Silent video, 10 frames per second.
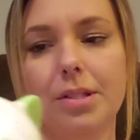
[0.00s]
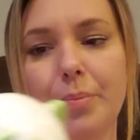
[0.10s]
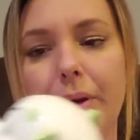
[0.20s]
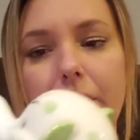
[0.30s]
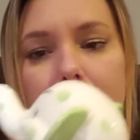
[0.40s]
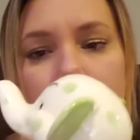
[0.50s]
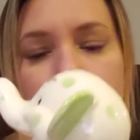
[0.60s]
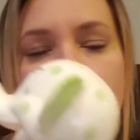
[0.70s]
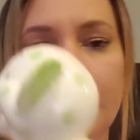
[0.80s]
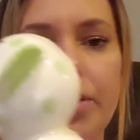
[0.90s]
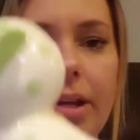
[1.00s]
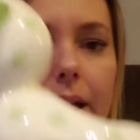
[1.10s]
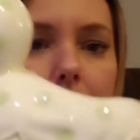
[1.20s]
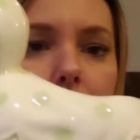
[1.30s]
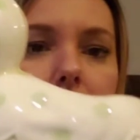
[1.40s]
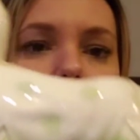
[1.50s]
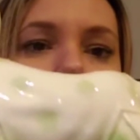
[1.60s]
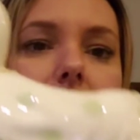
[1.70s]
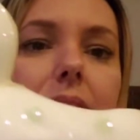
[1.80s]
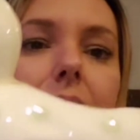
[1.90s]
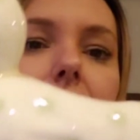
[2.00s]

that's pottery, so that happens.